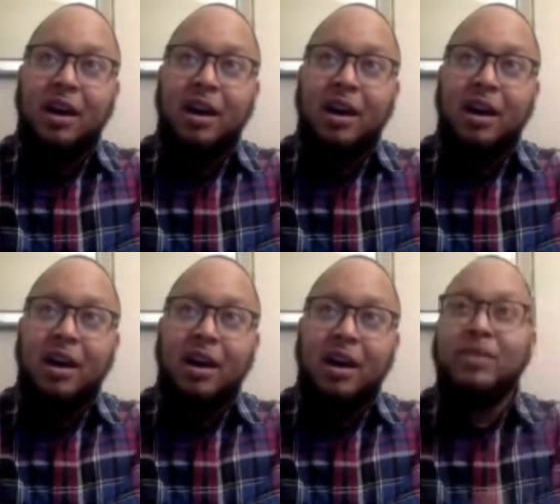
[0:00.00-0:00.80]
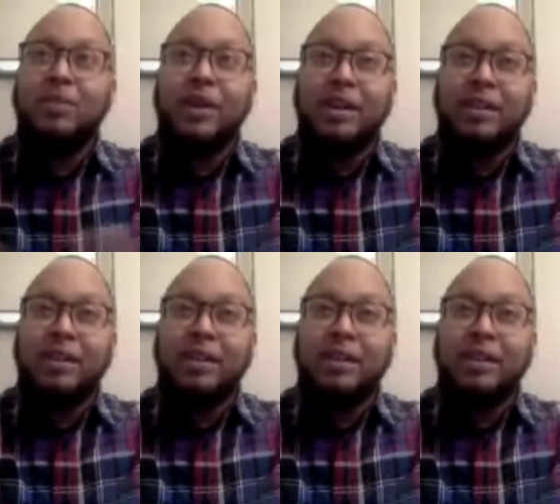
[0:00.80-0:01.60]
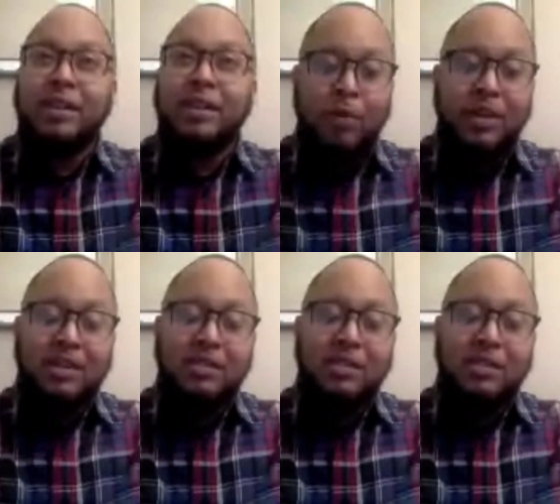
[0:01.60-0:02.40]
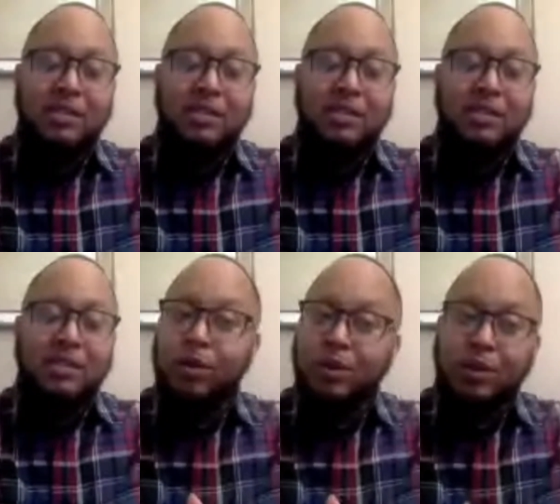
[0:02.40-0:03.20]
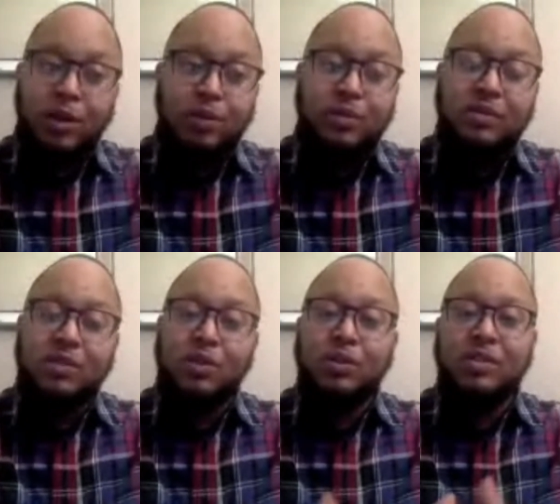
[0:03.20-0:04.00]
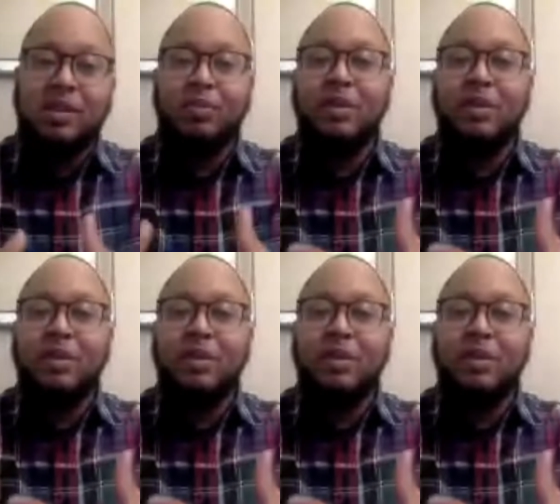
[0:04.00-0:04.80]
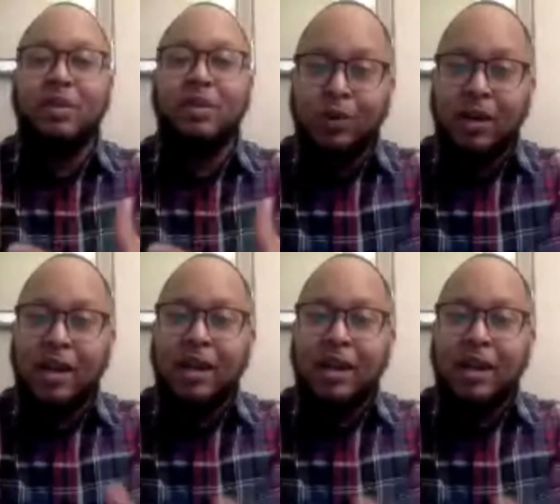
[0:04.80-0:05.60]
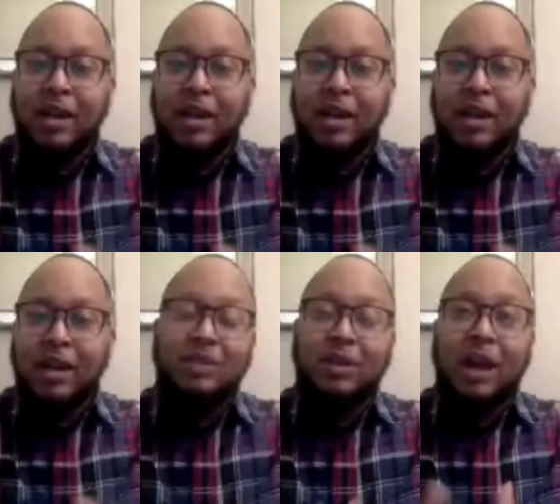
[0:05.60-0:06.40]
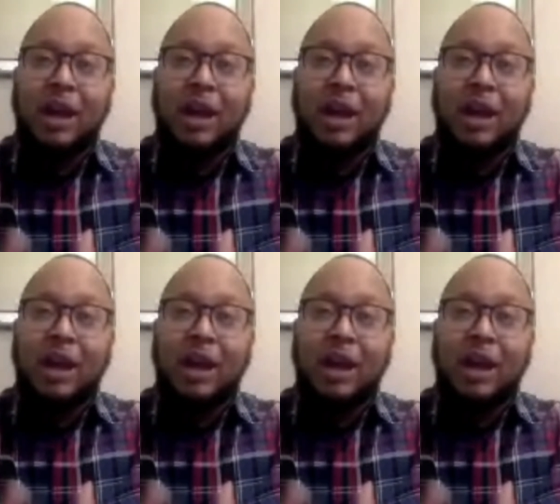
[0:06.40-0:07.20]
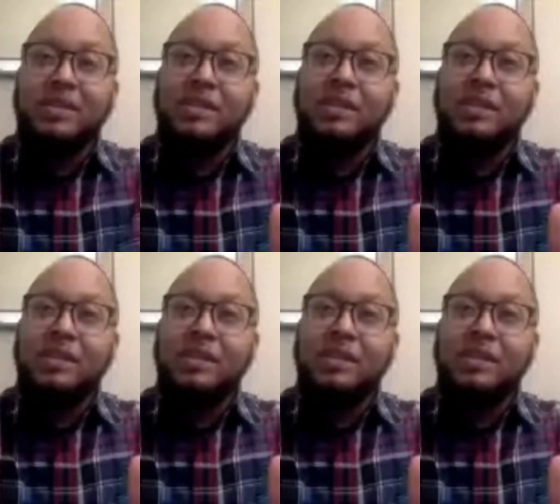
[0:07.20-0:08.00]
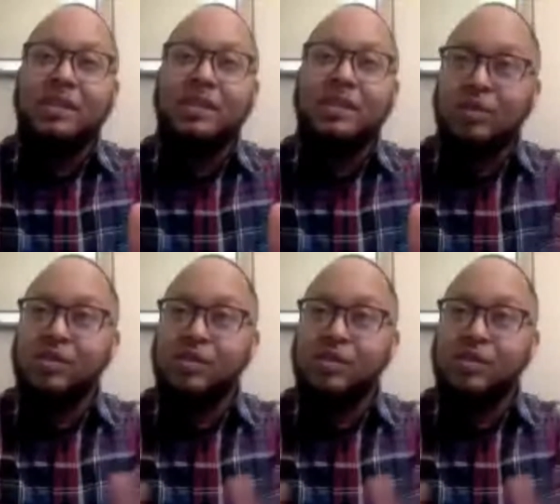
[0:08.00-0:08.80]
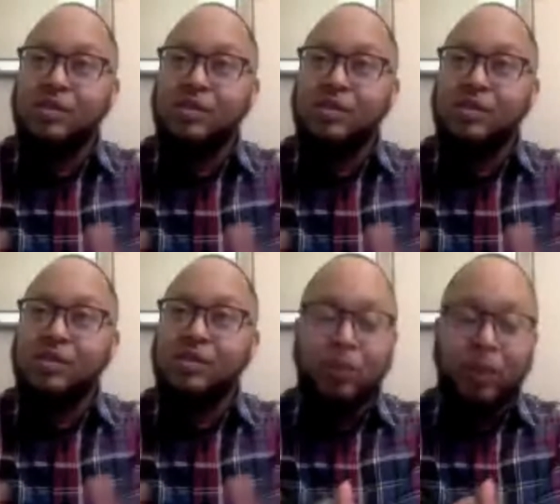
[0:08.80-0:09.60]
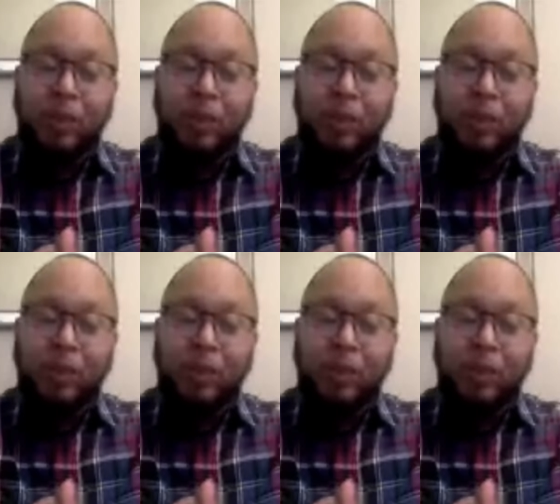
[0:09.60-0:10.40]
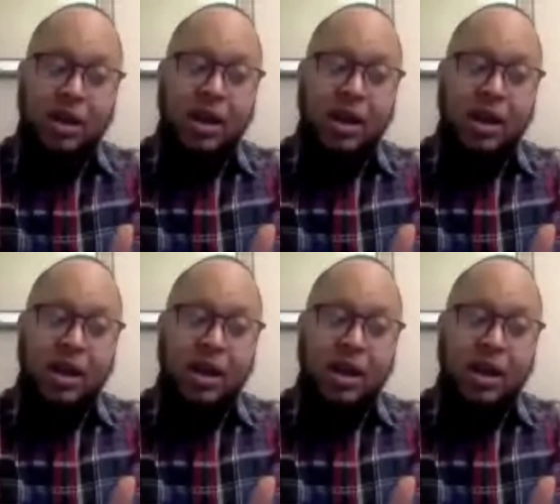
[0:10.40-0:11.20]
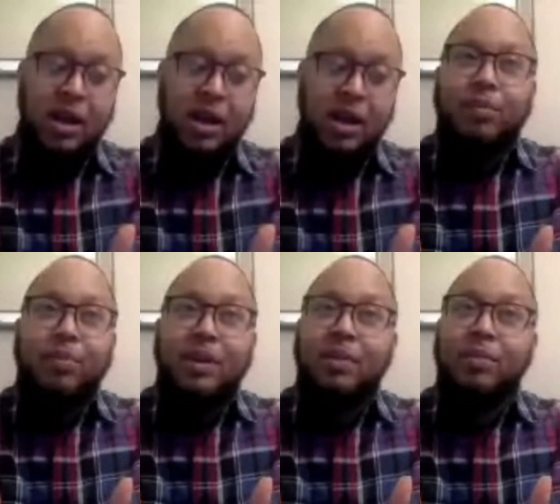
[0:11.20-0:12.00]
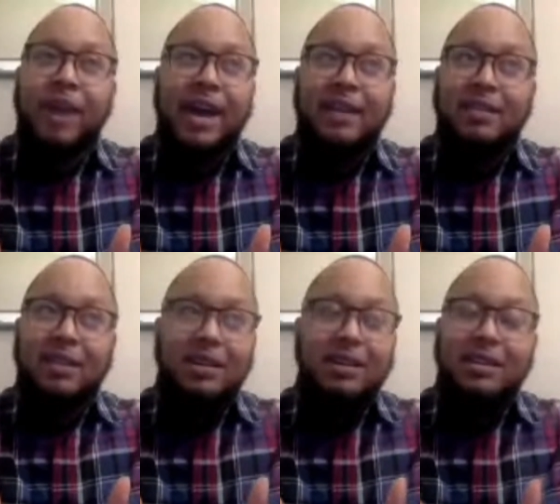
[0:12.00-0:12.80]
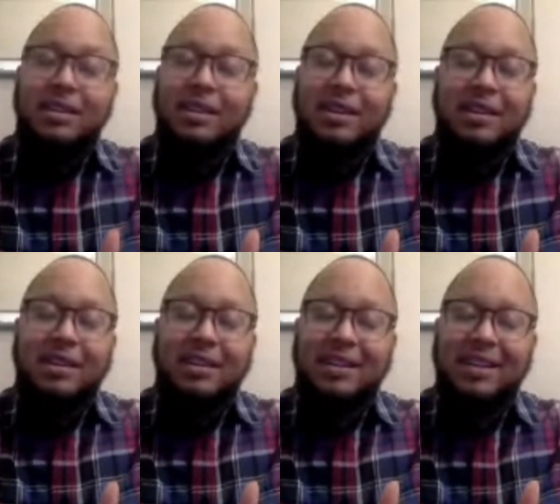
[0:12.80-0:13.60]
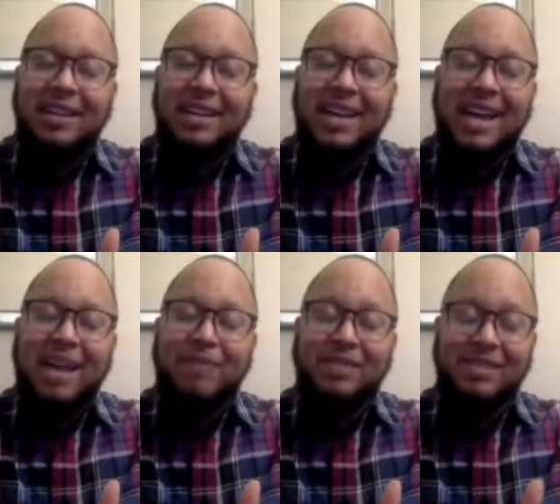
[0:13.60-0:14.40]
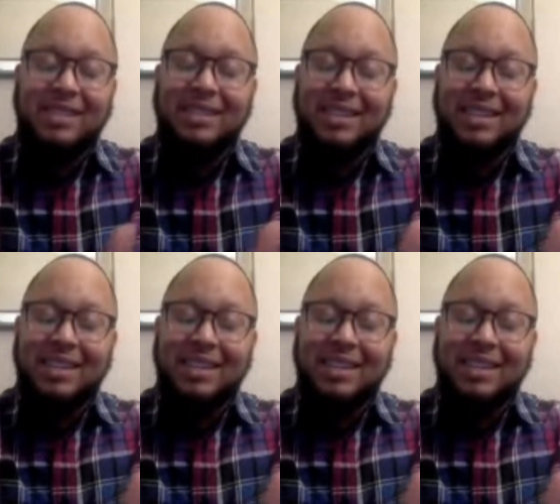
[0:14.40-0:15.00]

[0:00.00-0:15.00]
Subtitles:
And just with the pandemic and how it continues to swell, students could be in school. Sometimes they're out of school and they're missing lessons too. And so we're finding ways to try to combat the absenteeism